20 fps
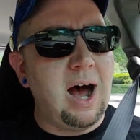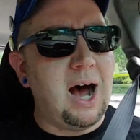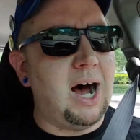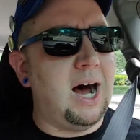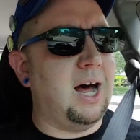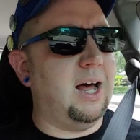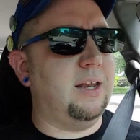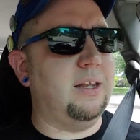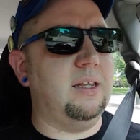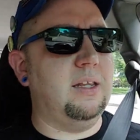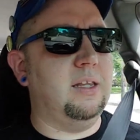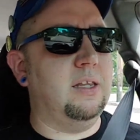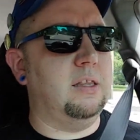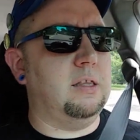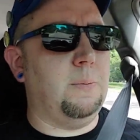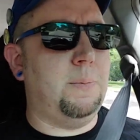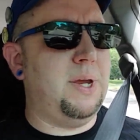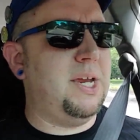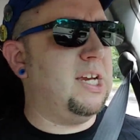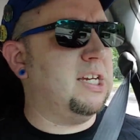on the
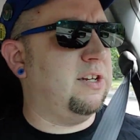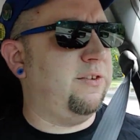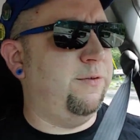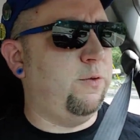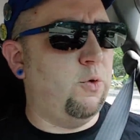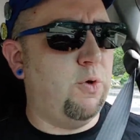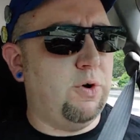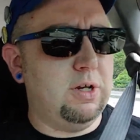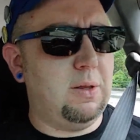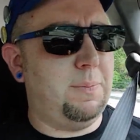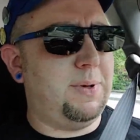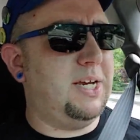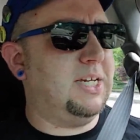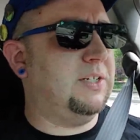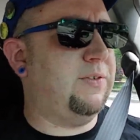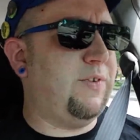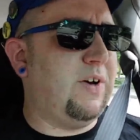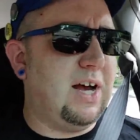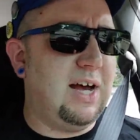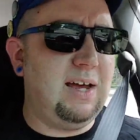PS4, the
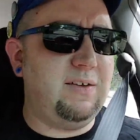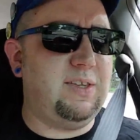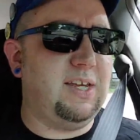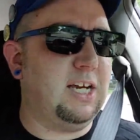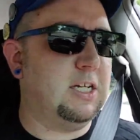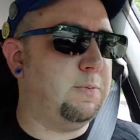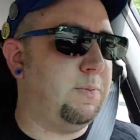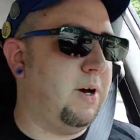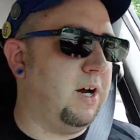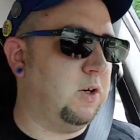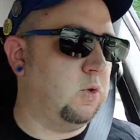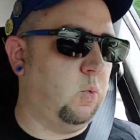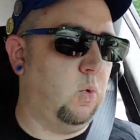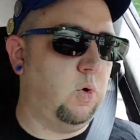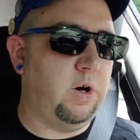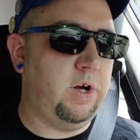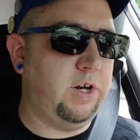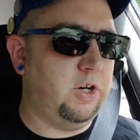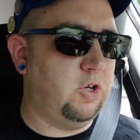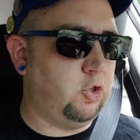PS5, the Xbox
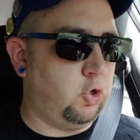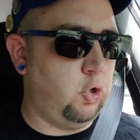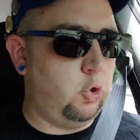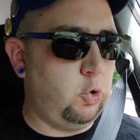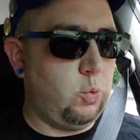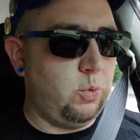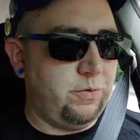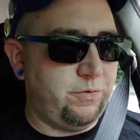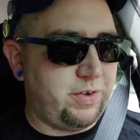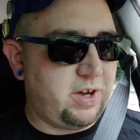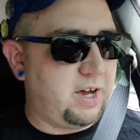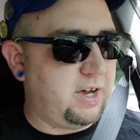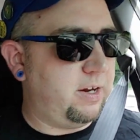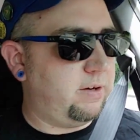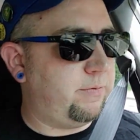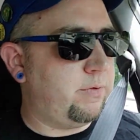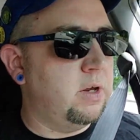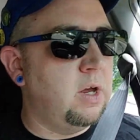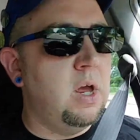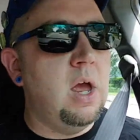One, and 2 and 5?